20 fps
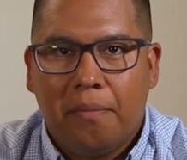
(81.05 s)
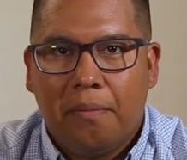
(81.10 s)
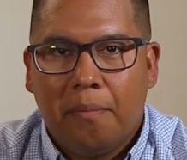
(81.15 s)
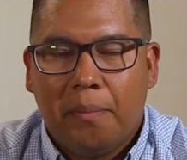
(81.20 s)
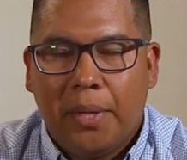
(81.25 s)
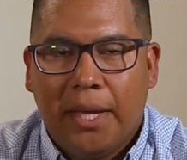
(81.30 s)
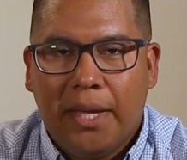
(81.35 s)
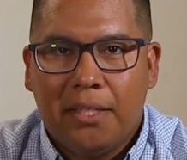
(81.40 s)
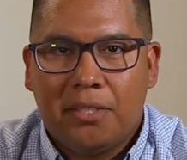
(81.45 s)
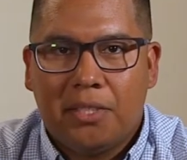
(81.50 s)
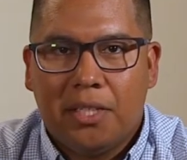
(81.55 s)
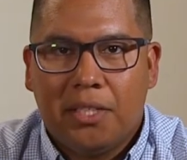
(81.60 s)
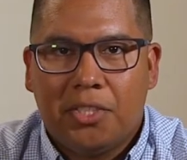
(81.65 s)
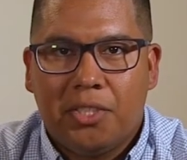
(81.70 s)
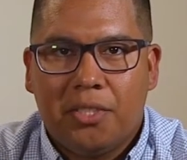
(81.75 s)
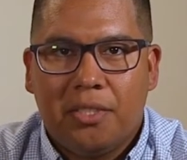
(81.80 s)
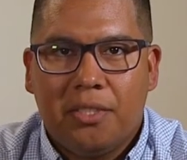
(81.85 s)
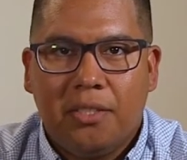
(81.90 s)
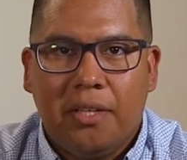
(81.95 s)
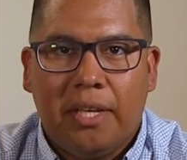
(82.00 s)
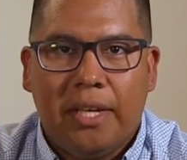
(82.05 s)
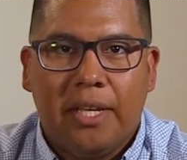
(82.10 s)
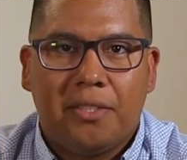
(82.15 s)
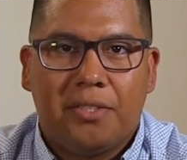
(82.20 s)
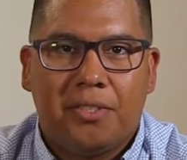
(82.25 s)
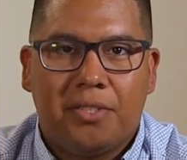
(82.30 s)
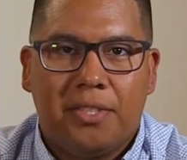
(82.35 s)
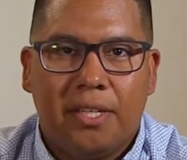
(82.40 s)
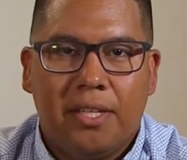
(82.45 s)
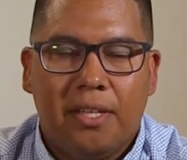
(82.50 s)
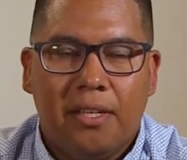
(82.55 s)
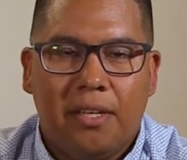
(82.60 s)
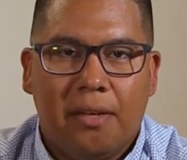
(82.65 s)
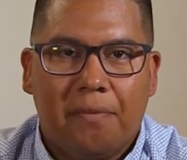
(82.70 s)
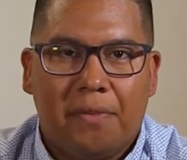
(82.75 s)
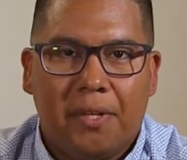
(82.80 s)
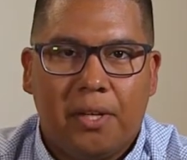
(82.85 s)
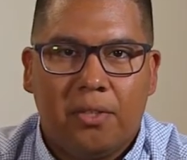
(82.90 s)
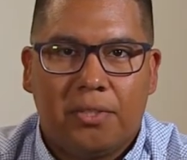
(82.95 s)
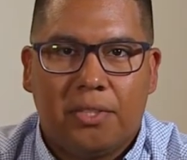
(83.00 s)
Pay attention and see
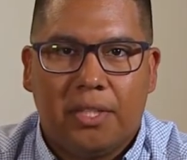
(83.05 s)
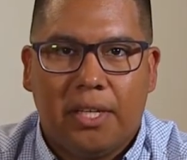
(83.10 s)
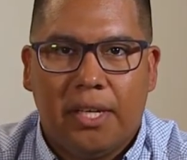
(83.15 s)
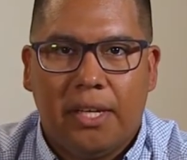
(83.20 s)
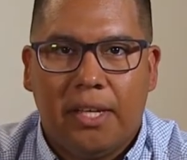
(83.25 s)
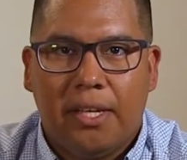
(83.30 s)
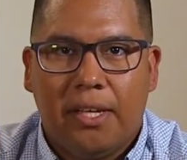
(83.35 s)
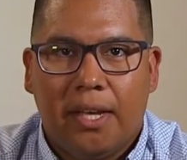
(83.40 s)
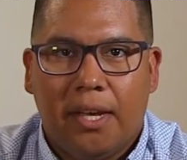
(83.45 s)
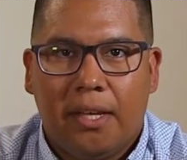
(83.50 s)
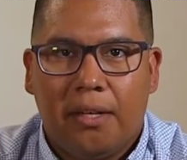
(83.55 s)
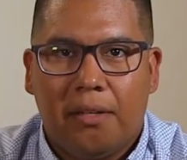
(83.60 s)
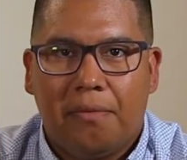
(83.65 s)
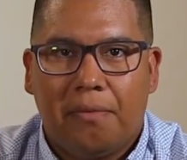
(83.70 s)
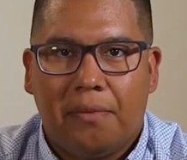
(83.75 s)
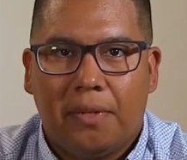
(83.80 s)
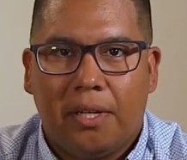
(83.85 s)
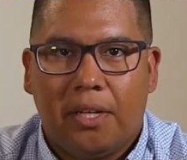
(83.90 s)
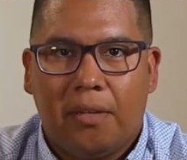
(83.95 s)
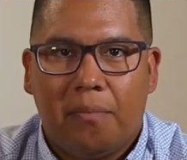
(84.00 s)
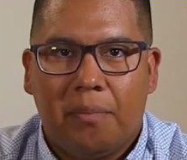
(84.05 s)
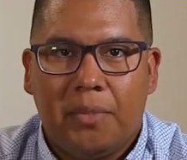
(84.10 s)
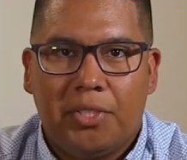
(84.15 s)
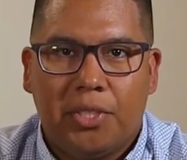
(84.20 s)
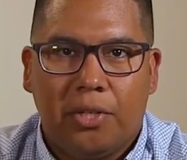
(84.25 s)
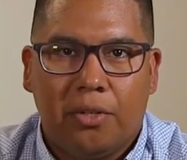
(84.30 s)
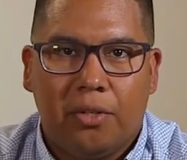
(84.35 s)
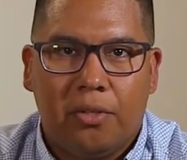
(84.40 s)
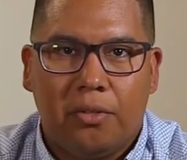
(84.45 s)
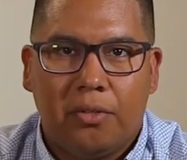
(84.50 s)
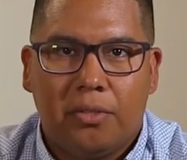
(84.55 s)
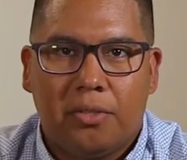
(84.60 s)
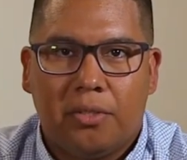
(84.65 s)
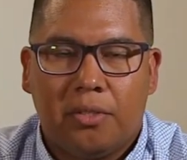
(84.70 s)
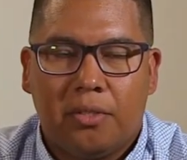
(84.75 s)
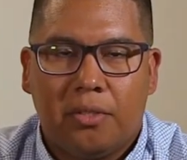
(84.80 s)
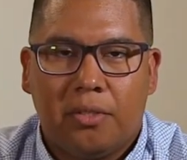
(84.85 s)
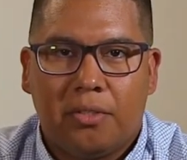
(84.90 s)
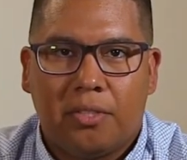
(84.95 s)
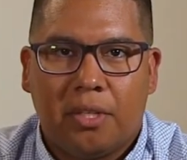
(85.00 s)
if there's any kind of materials,
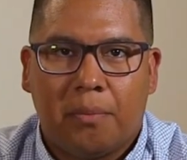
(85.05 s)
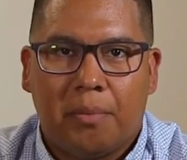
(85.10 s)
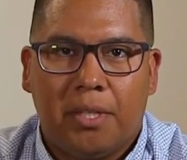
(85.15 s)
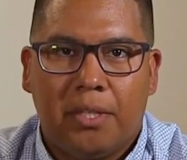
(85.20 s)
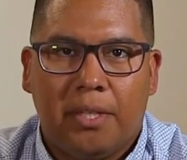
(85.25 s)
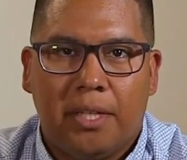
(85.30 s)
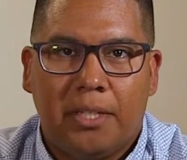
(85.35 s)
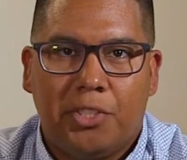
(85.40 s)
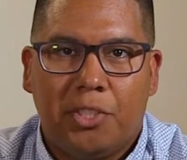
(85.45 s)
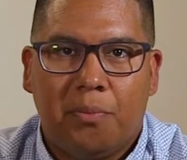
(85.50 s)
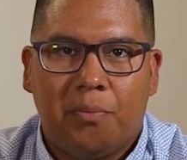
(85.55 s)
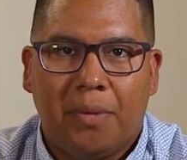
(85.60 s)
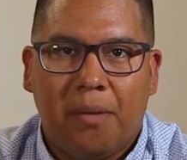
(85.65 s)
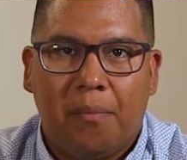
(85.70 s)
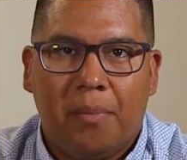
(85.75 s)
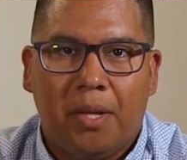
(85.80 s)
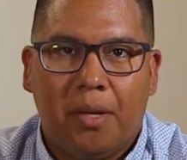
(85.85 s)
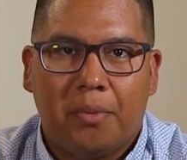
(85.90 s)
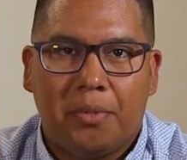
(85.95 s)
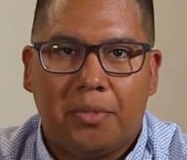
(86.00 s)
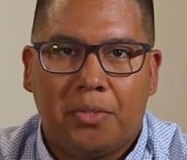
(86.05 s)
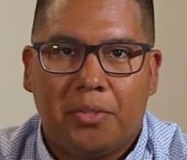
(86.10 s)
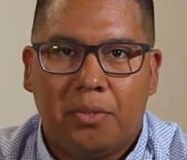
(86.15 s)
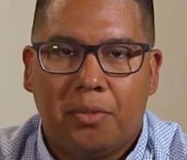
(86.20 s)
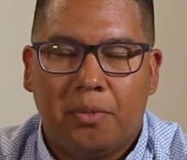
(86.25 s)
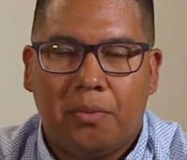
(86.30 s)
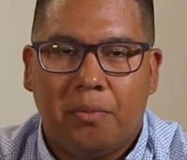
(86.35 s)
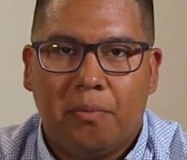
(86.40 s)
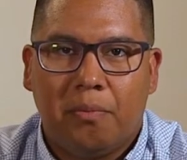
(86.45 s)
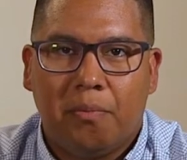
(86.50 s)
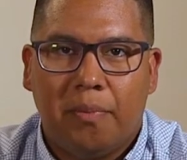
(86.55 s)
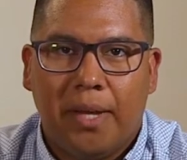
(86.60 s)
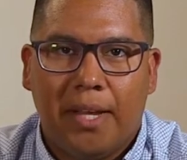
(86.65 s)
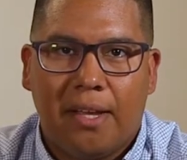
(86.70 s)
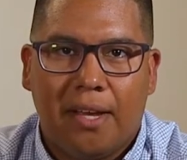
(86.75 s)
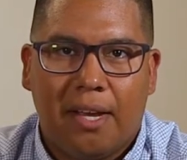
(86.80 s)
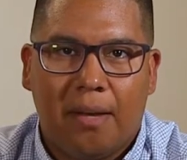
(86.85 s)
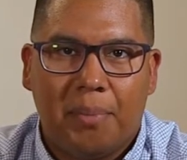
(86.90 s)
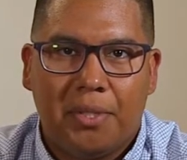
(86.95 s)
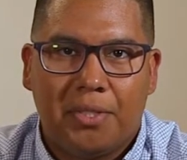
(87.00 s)
something that you might be able to make
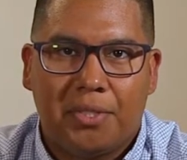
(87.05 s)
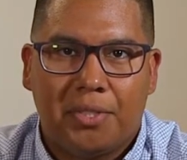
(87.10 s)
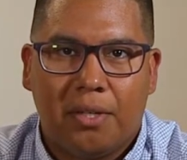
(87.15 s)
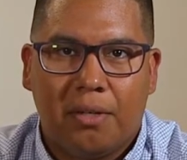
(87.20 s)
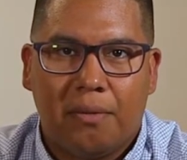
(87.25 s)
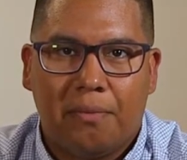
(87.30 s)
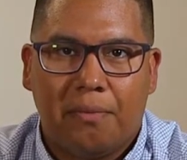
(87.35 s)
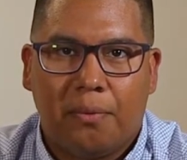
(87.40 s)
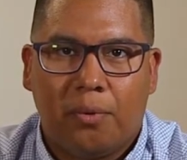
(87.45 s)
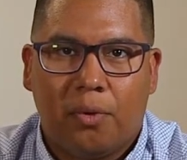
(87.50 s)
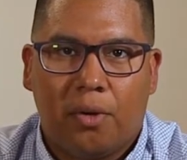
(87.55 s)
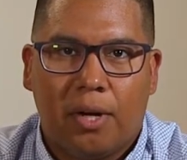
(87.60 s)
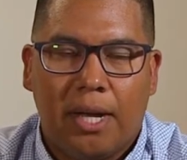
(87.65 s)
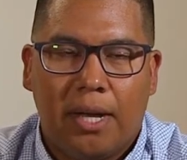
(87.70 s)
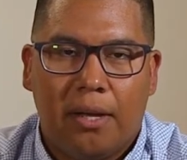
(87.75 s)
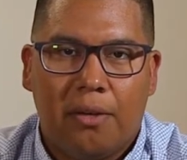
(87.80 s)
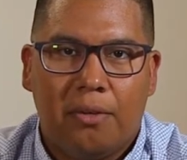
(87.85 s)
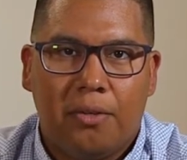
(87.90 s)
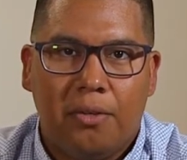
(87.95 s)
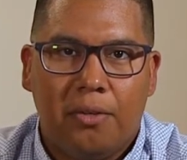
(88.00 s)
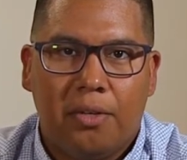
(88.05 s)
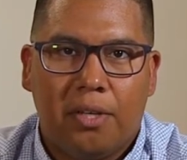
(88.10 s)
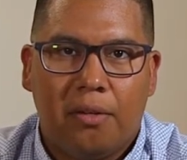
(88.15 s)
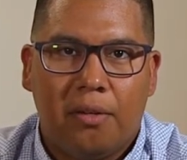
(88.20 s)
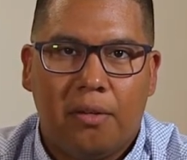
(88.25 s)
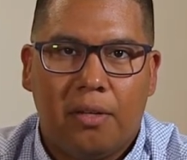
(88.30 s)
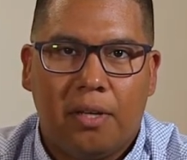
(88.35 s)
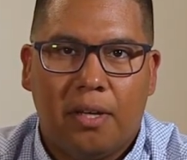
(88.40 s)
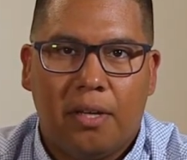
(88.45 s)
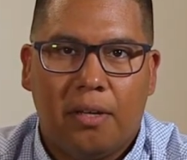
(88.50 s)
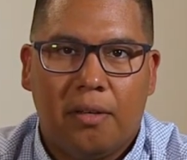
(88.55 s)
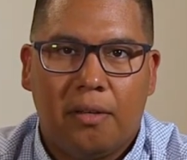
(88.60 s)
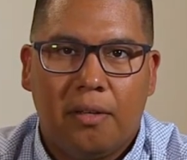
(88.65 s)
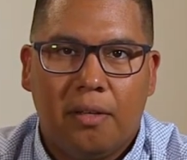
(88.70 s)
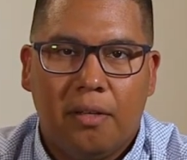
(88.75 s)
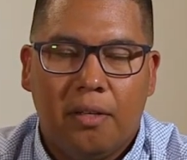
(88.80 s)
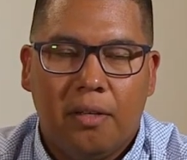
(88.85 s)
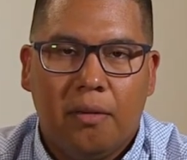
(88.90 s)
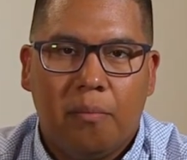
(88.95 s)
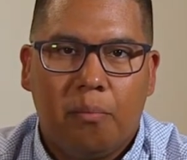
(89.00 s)
copies of, or how you can
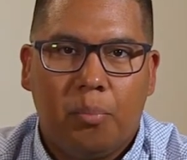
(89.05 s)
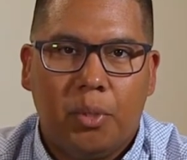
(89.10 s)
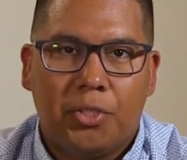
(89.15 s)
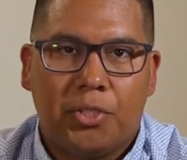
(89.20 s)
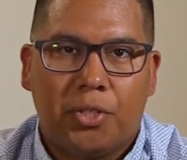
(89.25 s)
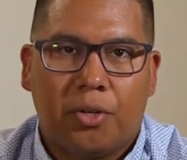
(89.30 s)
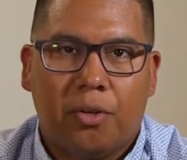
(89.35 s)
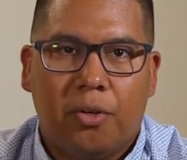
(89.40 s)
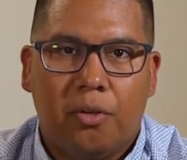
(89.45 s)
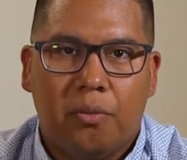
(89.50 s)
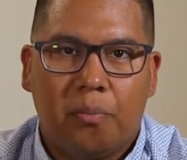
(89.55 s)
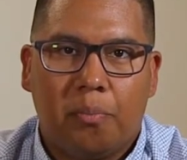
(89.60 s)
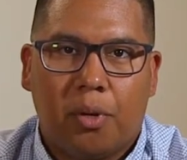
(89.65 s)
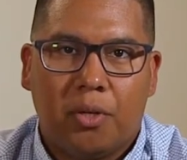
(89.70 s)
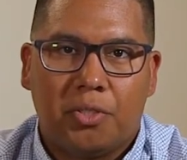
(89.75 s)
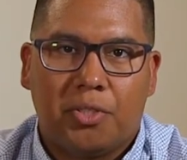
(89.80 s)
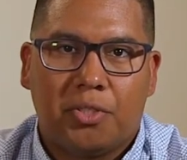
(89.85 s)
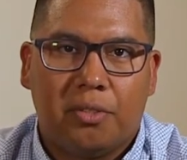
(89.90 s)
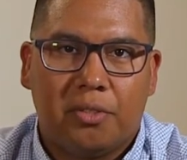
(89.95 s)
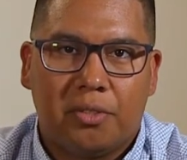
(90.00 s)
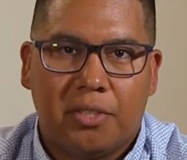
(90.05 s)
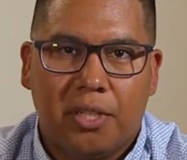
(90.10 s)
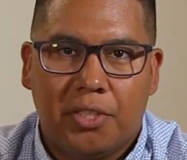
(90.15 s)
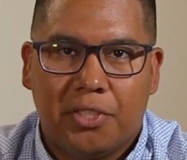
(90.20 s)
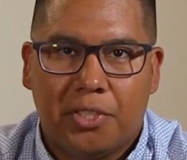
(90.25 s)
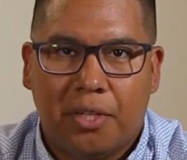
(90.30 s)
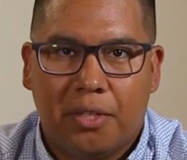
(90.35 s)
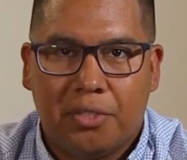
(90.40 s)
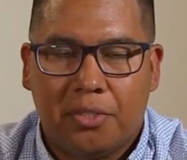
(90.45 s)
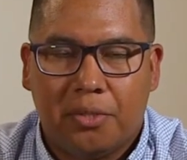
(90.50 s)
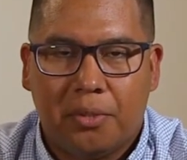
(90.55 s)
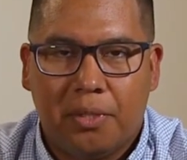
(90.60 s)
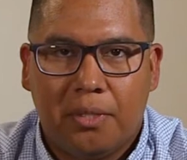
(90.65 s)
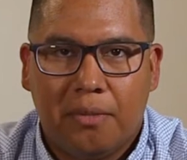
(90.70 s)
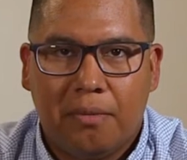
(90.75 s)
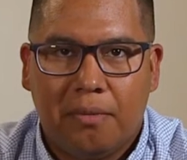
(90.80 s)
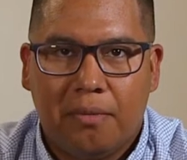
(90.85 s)
put your own personal touch onto it.